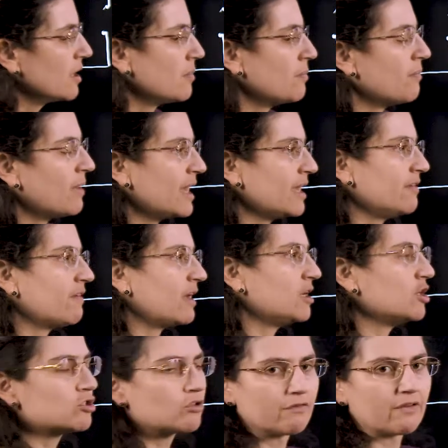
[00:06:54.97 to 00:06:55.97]
my
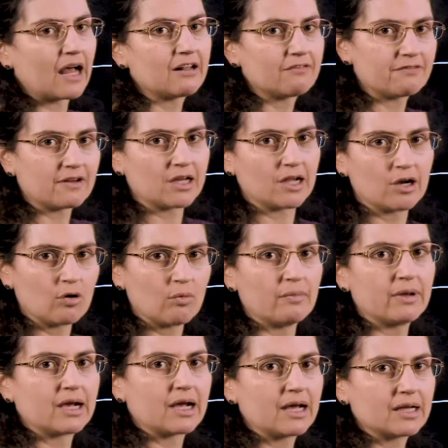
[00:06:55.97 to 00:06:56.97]
values of alpha and
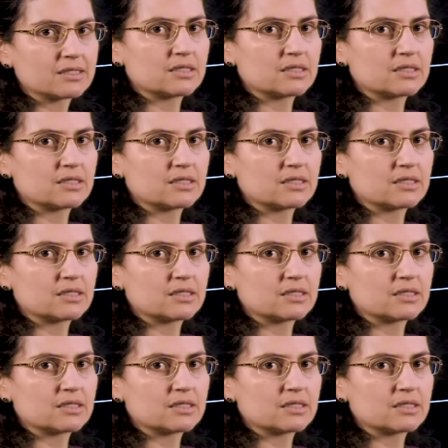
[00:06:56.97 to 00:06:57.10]
omega